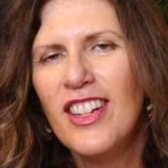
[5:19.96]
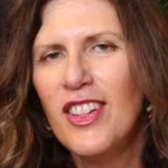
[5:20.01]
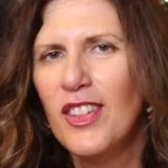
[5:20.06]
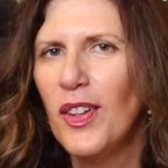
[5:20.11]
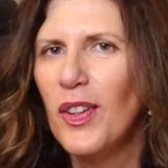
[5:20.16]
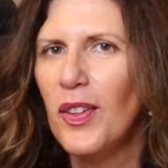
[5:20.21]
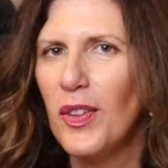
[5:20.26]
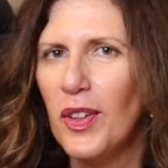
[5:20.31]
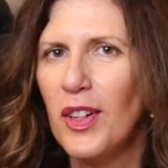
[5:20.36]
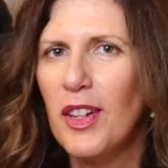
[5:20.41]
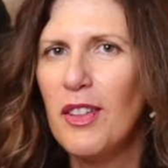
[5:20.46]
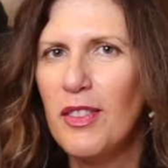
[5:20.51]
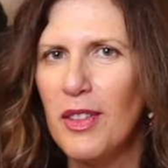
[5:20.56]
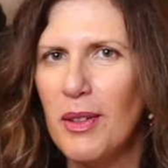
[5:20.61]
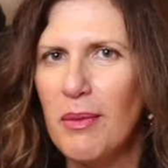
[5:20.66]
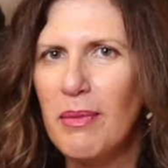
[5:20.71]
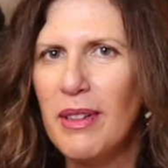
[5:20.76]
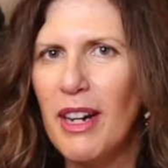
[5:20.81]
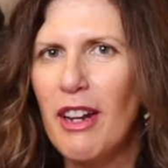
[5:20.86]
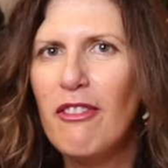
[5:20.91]
not all of
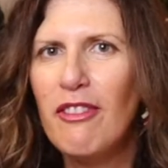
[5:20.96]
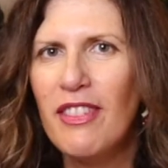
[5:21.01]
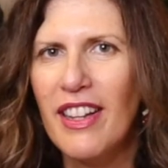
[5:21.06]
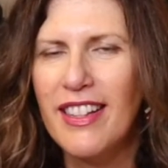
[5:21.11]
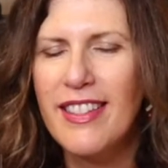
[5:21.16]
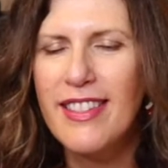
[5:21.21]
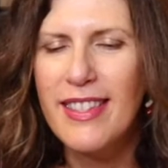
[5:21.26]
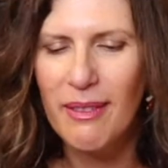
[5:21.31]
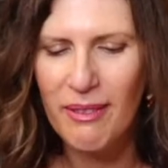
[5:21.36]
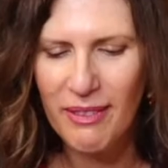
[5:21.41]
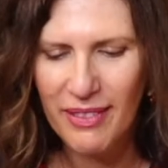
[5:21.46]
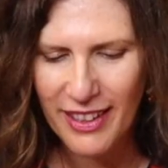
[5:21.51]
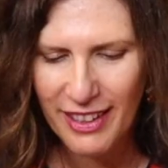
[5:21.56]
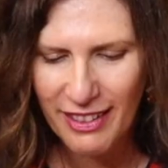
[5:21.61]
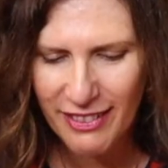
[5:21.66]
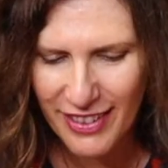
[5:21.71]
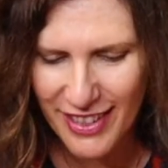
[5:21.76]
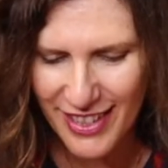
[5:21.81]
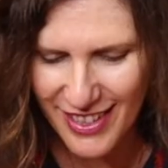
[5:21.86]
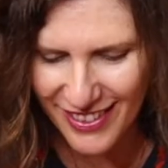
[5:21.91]
them, but I found some of the
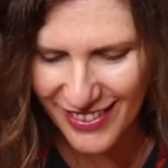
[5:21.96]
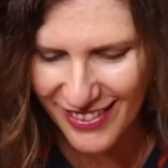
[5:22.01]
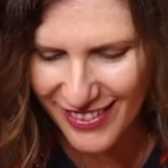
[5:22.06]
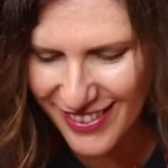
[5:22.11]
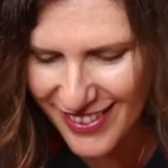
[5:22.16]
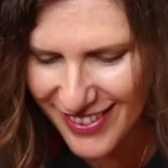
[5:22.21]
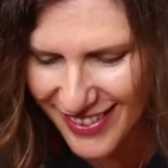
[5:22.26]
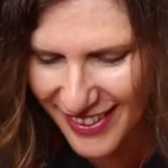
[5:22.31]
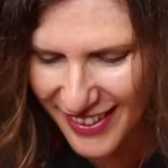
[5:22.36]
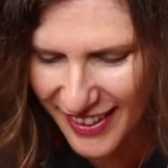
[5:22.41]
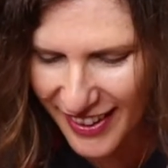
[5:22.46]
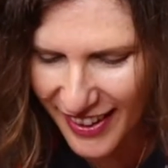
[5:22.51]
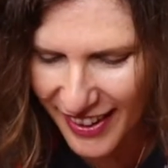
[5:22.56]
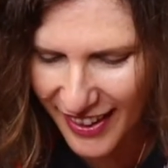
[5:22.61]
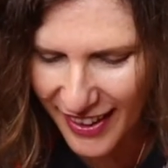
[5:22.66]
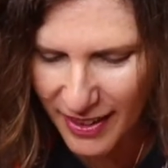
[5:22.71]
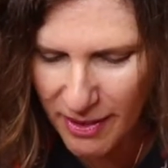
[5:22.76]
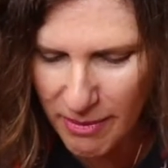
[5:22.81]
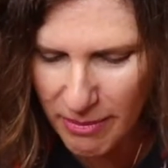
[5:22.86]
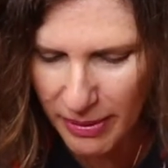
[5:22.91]
originals.
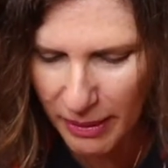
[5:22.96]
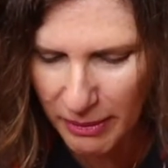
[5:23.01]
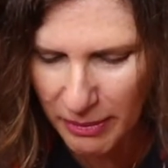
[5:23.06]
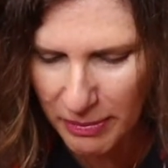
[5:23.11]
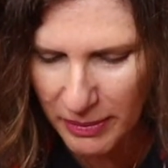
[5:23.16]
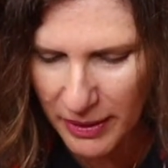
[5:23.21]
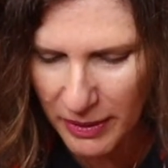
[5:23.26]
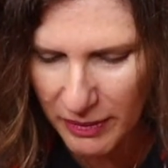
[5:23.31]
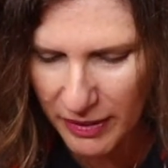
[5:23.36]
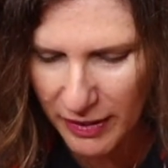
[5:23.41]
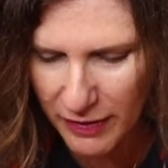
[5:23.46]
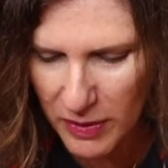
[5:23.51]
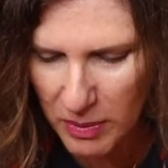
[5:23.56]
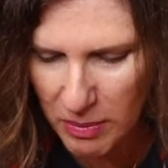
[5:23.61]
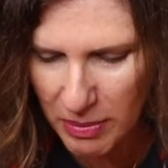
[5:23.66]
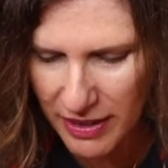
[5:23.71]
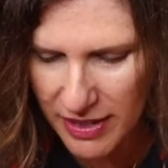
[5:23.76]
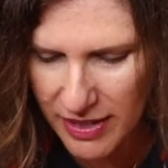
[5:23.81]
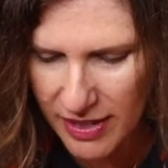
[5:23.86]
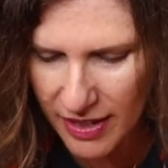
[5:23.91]
Probably one of the
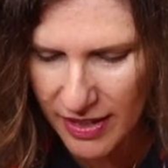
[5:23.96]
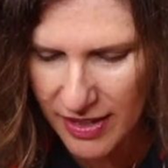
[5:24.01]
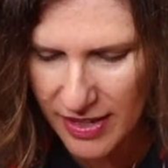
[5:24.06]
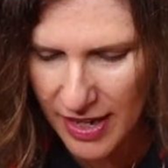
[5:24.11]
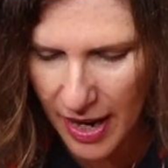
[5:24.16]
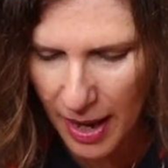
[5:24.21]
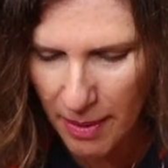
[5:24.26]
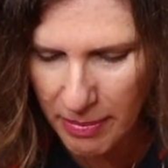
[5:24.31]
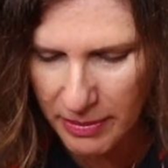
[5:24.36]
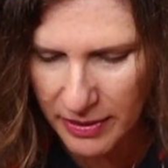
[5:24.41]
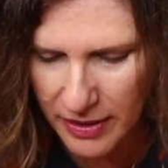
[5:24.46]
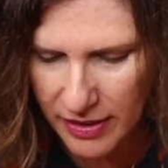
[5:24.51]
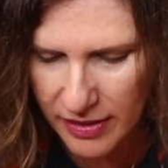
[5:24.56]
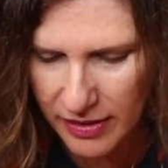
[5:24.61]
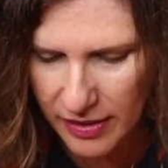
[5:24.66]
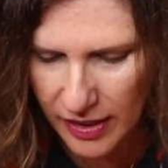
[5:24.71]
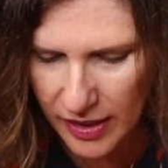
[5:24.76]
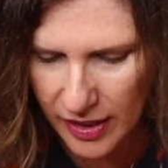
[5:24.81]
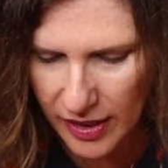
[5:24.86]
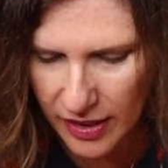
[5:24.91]
best things to happen
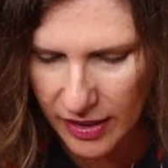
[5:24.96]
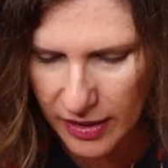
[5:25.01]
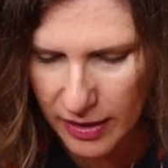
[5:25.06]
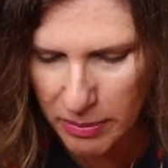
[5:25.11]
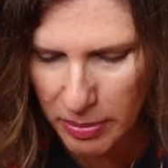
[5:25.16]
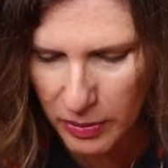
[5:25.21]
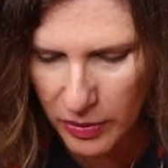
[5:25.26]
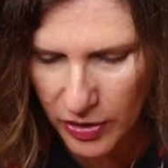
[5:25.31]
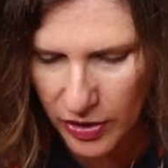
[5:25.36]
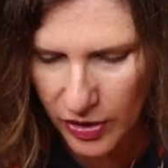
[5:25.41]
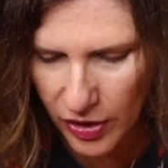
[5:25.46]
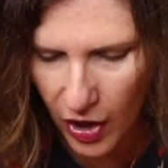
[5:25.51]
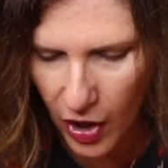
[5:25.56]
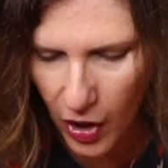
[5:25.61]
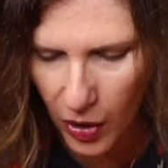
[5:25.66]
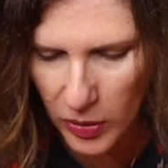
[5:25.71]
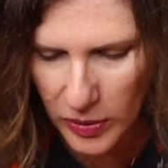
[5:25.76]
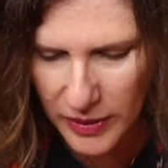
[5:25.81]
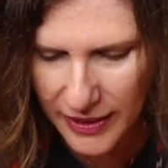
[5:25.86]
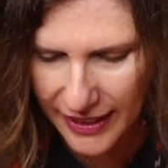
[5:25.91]
this year. The book you're
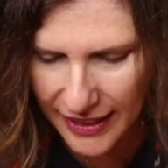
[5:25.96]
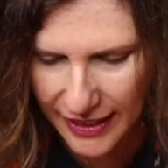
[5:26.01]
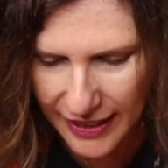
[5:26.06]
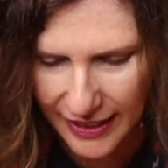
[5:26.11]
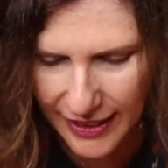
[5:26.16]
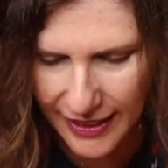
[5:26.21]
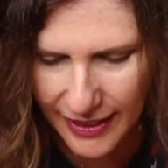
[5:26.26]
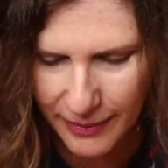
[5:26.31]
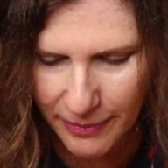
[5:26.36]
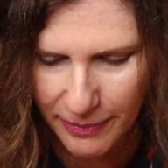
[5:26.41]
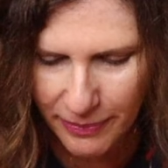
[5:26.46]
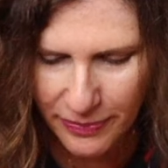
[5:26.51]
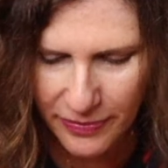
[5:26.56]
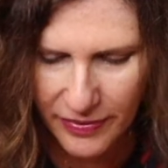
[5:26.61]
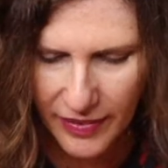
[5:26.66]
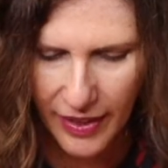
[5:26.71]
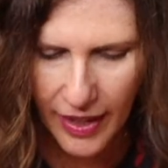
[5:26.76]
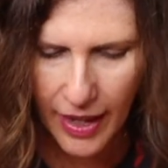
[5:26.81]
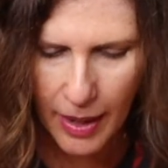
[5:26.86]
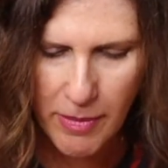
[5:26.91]
holding
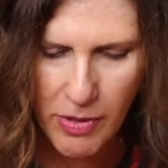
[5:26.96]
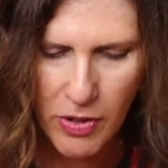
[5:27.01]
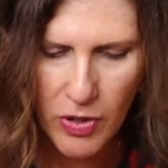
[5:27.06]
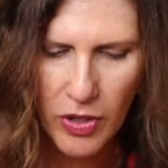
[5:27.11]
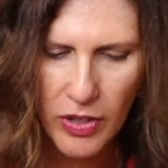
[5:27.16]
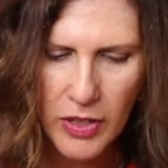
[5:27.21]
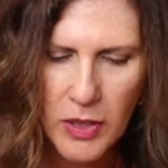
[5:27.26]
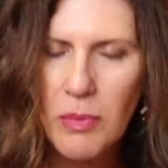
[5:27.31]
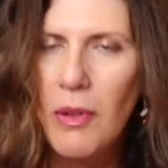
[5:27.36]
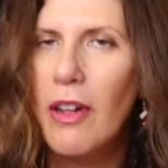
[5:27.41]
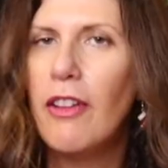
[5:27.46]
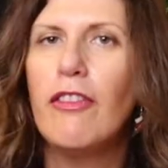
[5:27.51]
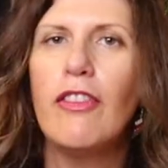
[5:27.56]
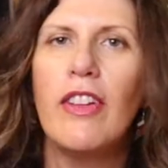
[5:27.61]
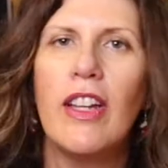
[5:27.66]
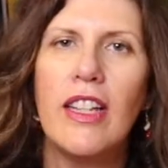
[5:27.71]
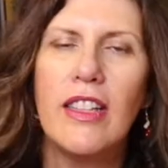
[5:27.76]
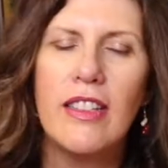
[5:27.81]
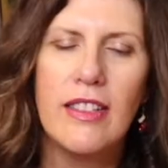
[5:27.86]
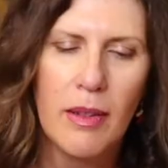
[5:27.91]
came across my
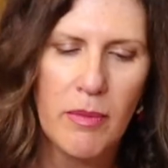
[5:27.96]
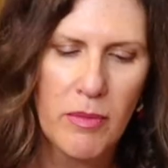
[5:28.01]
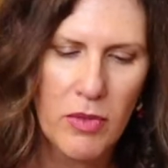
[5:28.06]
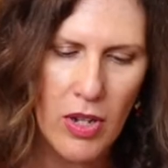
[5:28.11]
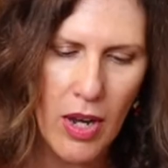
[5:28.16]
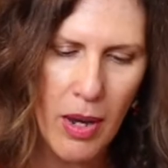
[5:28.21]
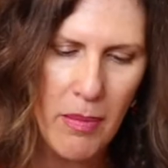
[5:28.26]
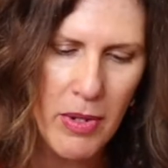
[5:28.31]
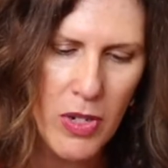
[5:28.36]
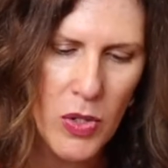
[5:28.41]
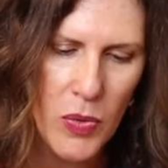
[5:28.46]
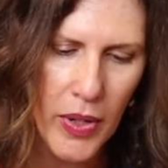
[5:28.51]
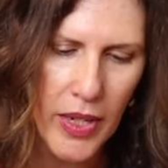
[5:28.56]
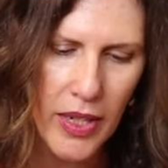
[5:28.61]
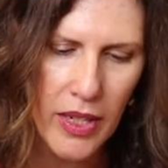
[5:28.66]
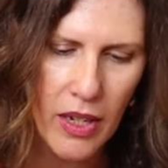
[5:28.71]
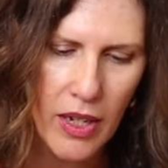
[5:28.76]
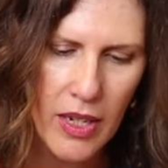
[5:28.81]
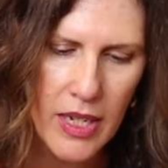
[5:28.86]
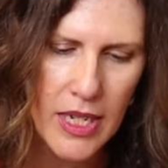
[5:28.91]
feed sometime in
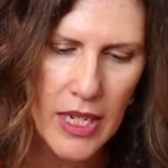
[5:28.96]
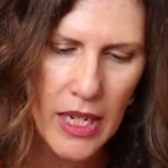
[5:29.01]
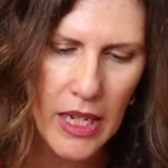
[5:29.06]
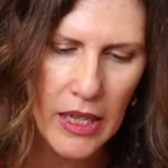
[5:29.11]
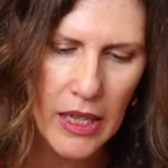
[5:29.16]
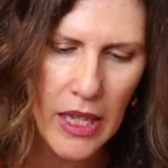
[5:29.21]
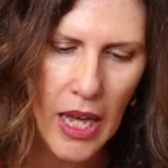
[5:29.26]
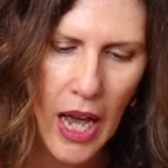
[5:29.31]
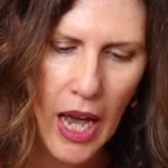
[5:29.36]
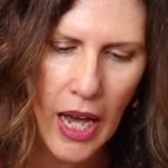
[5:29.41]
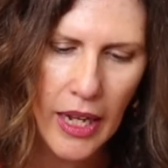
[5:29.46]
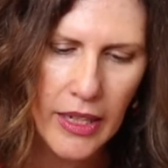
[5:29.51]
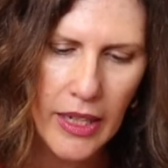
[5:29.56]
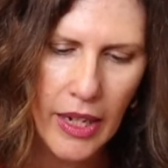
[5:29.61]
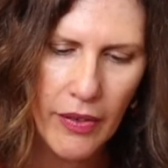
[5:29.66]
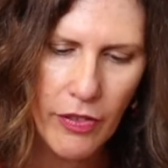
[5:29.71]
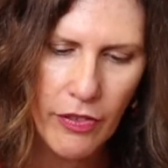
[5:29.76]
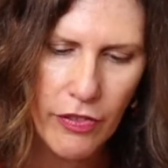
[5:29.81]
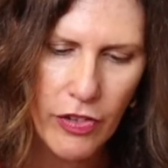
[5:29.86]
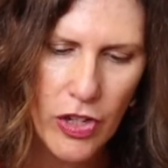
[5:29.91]
2019. The
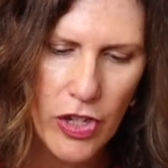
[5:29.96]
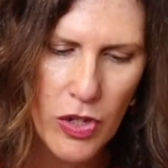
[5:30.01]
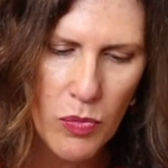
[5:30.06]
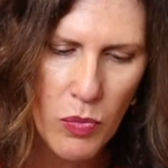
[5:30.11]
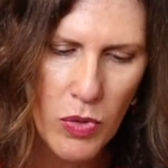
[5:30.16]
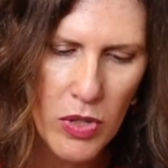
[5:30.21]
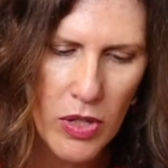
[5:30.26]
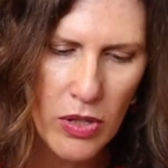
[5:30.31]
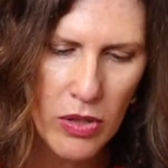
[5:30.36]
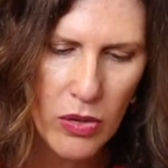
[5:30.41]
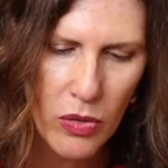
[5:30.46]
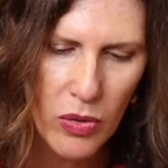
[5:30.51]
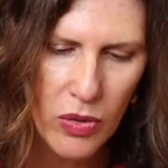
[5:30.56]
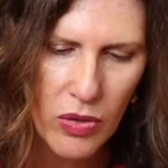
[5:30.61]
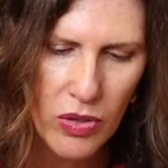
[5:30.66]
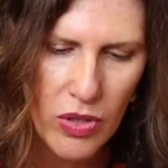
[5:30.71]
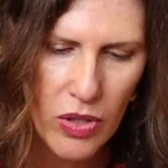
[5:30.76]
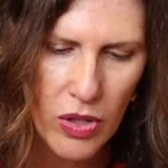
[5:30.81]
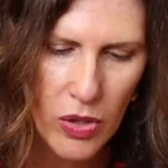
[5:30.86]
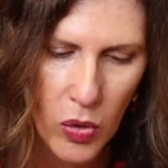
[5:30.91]
hardcover version was
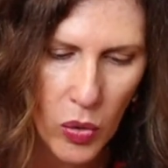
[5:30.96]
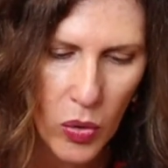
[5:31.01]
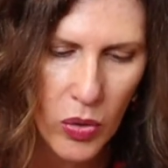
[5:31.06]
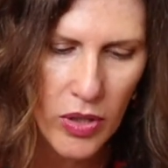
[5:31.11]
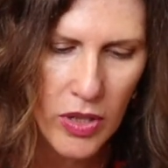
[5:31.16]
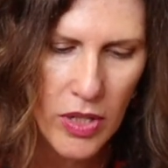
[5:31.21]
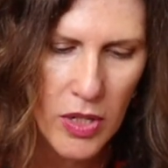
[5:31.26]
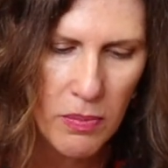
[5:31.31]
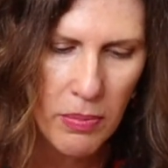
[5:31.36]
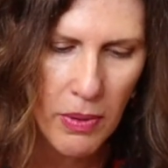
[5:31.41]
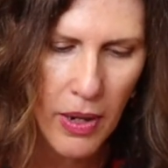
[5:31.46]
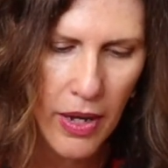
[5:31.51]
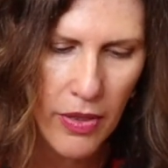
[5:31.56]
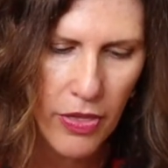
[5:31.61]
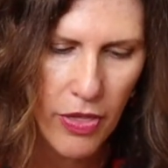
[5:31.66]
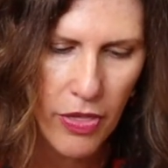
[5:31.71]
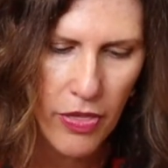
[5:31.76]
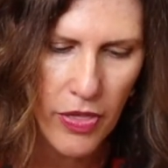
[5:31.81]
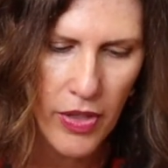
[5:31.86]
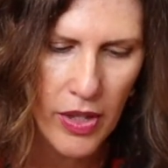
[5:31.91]
lauded by
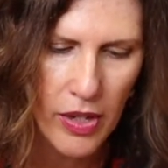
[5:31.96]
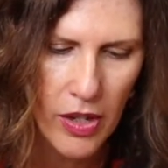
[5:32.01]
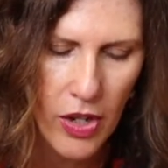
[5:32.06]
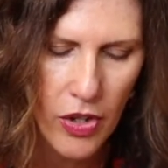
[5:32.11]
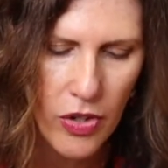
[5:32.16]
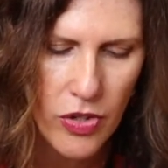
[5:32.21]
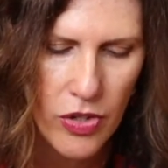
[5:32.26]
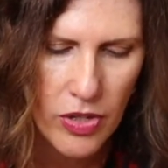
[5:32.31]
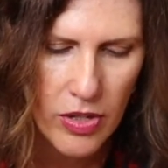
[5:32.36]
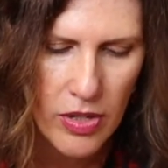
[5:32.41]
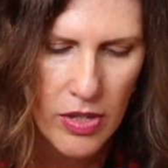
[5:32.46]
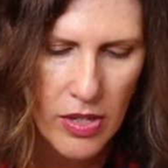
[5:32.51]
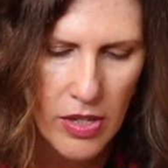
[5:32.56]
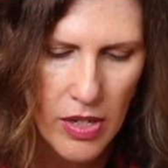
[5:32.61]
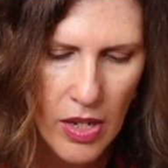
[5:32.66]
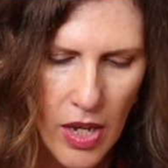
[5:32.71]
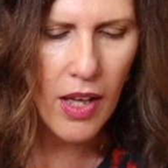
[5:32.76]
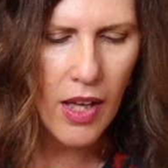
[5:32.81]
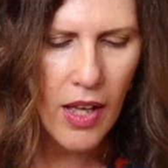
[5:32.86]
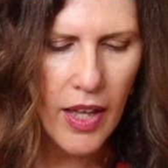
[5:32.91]
the theologians.